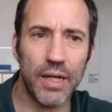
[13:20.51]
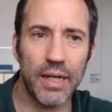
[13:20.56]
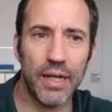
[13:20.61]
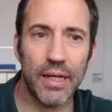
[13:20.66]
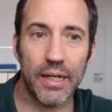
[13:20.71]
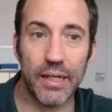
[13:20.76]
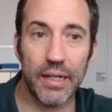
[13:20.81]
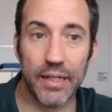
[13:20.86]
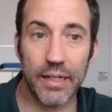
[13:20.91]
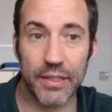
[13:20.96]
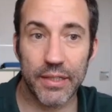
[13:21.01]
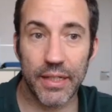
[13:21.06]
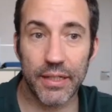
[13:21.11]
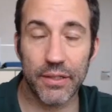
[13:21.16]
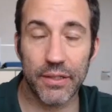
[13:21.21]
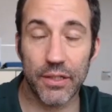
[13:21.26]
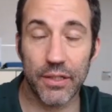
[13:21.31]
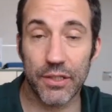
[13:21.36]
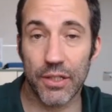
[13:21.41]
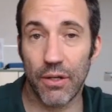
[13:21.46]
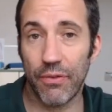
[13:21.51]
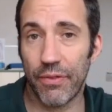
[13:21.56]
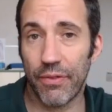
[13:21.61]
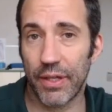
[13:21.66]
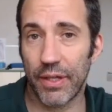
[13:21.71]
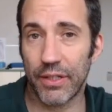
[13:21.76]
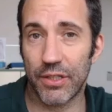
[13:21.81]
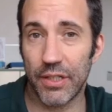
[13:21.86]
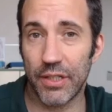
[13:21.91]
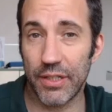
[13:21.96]
listing to show
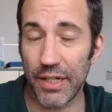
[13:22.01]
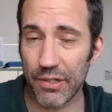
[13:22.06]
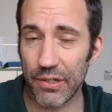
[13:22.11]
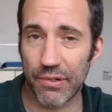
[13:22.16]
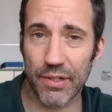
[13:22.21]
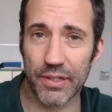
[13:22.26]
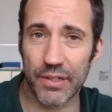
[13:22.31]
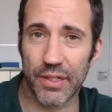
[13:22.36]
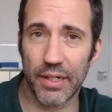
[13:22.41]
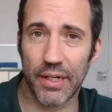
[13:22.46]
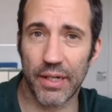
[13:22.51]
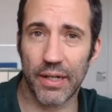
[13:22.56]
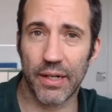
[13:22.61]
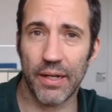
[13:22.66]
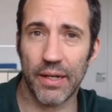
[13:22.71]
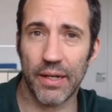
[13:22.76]
things she's interested in.